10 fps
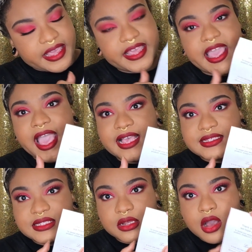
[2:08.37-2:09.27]
it
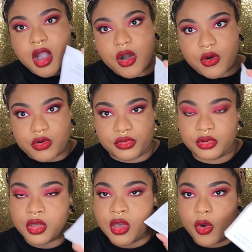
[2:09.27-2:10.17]
has the code
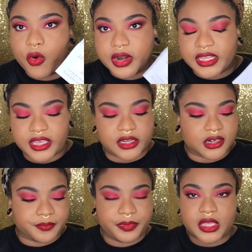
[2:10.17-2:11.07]
on here.
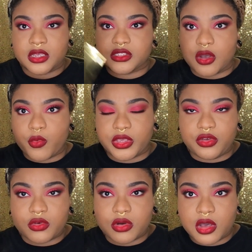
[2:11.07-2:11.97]
So when
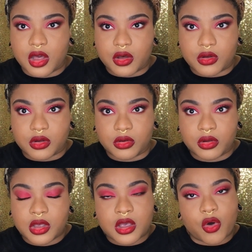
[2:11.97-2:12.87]
you go
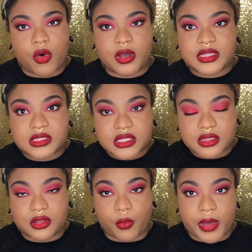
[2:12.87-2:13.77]
onto
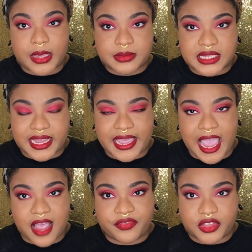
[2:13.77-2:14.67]
the website
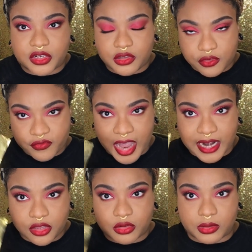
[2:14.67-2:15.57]
after you've
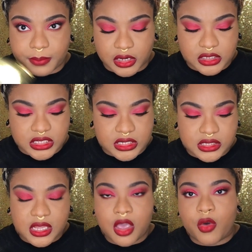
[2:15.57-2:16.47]
gotten your
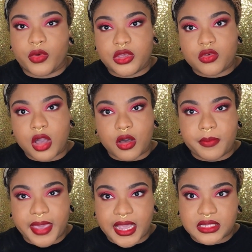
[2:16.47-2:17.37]
purchase, when you go
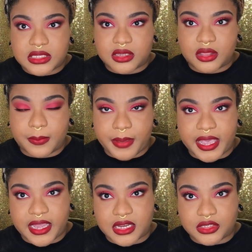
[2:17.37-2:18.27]
back to the
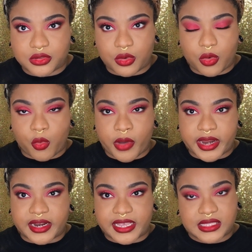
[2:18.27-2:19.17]
page
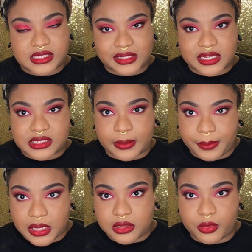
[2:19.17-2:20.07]
where it says the
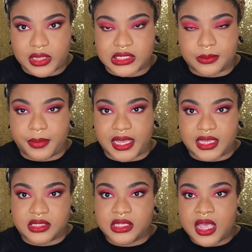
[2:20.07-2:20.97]
P.Louise
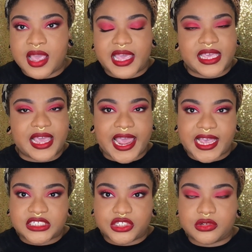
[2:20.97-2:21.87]
base, it
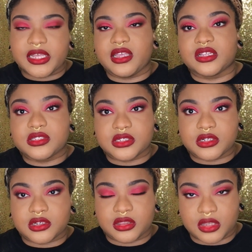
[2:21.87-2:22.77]
asks you to
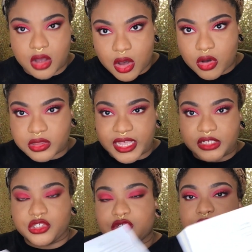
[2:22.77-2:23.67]
enter the code
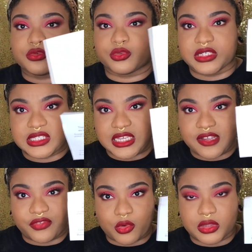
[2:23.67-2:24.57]
that you
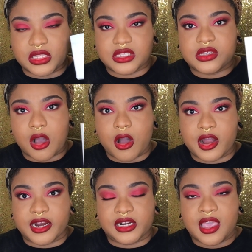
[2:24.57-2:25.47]
received on this
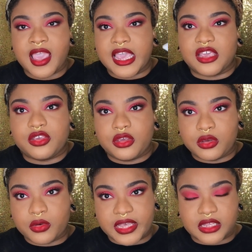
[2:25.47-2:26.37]
card, and
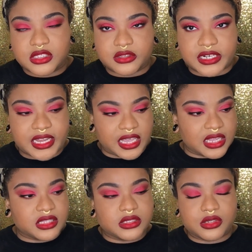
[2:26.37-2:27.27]
you enter it
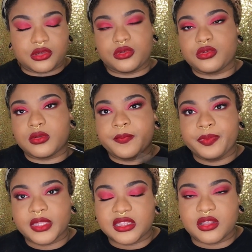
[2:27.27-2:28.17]
into
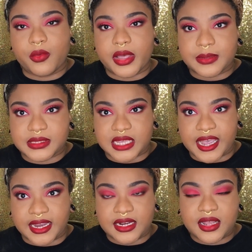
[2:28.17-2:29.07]
the
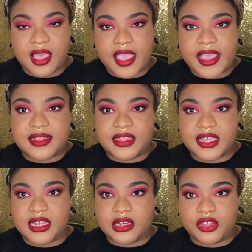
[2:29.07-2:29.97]
website, and
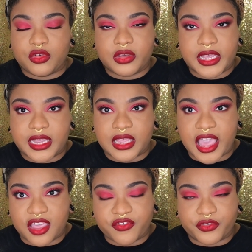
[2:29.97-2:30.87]
then you get
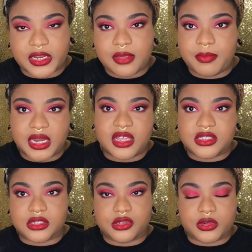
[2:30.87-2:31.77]
a free mini
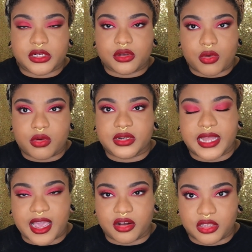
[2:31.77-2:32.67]
tutorial on
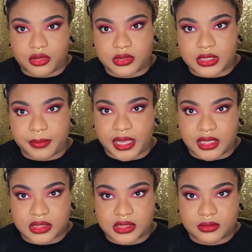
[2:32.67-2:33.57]
how to use the
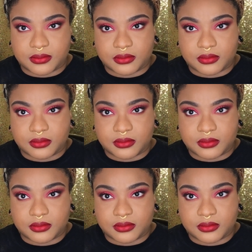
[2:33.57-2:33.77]
base.